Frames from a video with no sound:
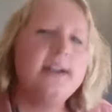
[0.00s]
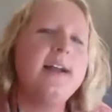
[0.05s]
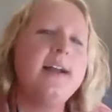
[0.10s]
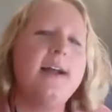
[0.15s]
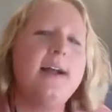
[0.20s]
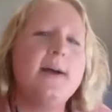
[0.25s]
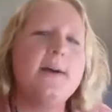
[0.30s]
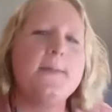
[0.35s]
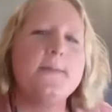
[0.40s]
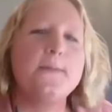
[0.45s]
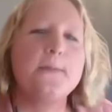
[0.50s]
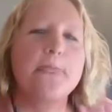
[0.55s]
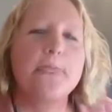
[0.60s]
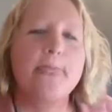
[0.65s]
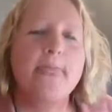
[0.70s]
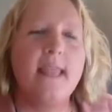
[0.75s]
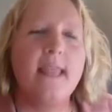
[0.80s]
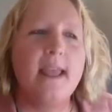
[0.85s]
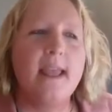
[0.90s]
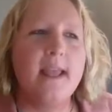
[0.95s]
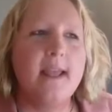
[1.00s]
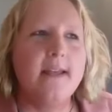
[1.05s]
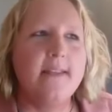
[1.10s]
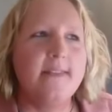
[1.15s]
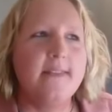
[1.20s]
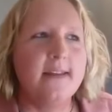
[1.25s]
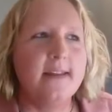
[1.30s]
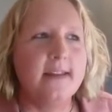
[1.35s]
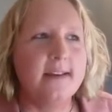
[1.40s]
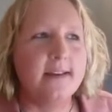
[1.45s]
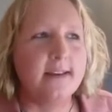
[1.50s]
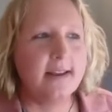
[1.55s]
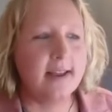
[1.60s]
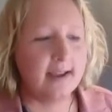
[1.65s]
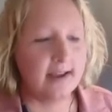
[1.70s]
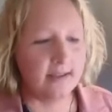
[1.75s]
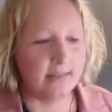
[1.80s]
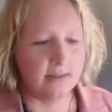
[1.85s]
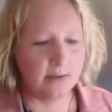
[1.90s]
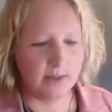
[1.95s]
And then
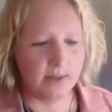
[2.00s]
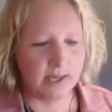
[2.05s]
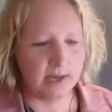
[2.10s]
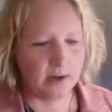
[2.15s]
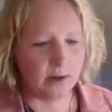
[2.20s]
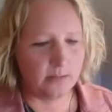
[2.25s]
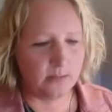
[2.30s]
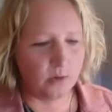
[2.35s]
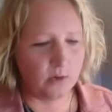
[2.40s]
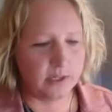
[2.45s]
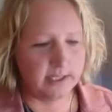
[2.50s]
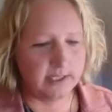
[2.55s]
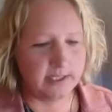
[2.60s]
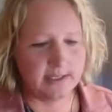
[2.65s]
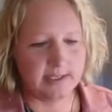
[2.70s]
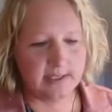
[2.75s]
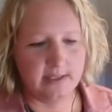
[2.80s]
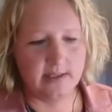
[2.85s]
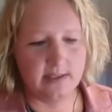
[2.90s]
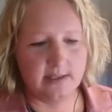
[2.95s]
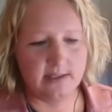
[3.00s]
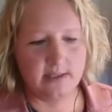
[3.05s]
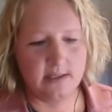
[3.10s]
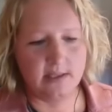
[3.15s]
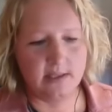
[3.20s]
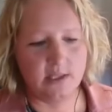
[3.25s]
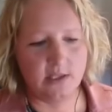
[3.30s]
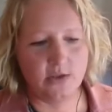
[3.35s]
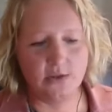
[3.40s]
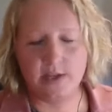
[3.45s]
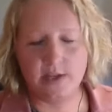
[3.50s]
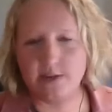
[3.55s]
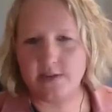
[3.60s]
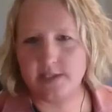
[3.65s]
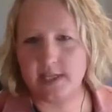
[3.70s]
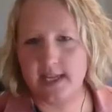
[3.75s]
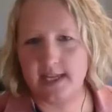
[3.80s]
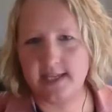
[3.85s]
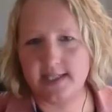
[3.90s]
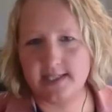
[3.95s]
we had our boys in
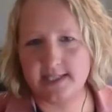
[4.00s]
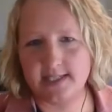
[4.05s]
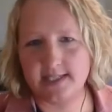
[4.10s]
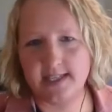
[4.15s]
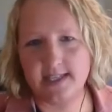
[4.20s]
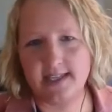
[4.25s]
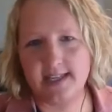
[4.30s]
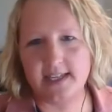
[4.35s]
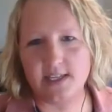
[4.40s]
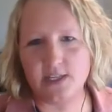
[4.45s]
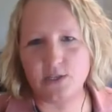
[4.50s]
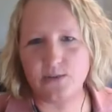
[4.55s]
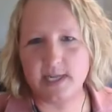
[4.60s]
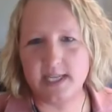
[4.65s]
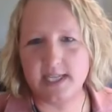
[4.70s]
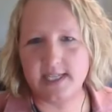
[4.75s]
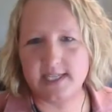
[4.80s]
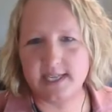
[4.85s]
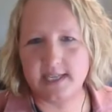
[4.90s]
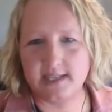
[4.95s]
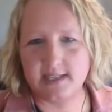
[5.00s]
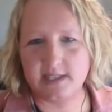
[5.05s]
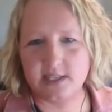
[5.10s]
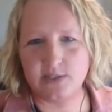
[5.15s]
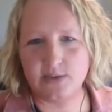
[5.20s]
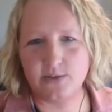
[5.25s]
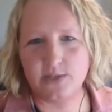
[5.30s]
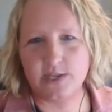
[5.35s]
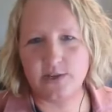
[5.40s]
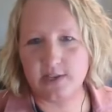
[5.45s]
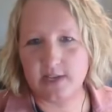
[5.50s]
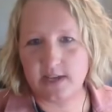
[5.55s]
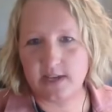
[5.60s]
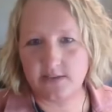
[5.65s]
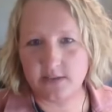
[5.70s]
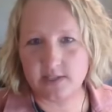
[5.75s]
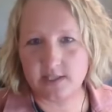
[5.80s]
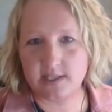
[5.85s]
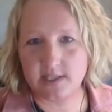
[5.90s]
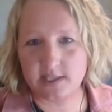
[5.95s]
2008 and 2010. So we currently
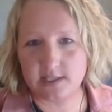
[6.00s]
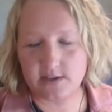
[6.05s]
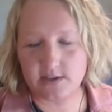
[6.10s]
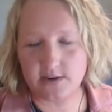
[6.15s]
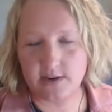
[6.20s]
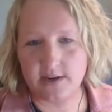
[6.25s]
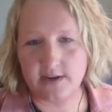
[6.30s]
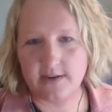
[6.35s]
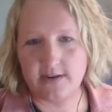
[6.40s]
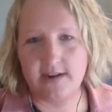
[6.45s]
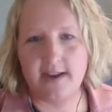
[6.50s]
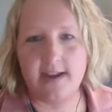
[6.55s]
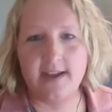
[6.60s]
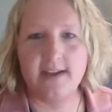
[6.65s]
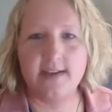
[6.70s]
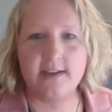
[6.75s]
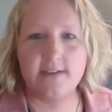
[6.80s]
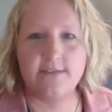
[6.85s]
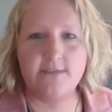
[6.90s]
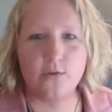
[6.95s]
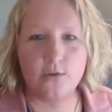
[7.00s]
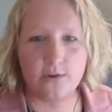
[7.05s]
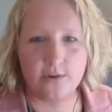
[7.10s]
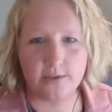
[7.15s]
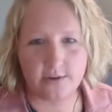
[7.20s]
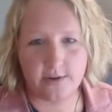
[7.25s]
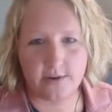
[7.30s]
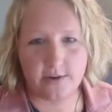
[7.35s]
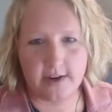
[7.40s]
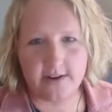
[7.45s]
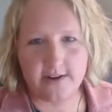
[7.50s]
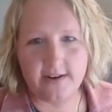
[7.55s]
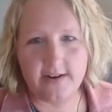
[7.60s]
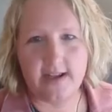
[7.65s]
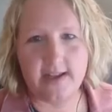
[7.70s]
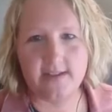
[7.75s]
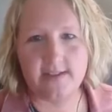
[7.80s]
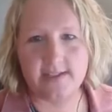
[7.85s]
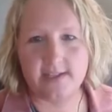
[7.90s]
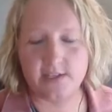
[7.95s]
have a sixth grader and a fourth grader
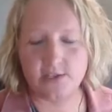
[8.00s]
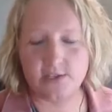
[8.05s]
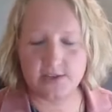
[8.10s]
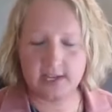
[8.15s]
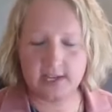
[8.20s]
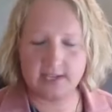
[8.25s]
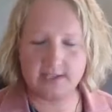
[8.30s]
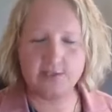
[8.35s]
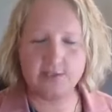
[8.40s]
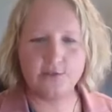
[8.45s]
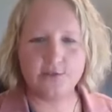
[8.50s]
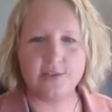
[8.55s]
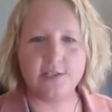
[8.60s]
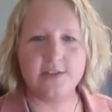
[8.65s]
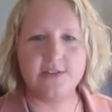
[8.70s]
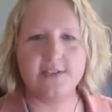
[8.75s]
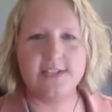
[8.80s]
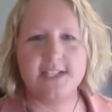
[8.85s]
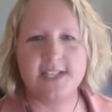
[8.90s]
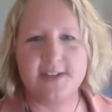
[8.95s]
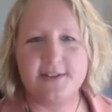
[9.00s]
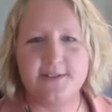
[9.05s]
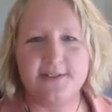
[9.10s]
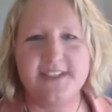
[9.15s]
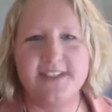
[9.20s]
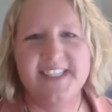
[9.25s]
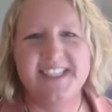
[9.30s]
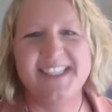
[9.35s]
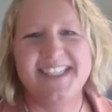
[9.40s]
at the Central Cass School here in town.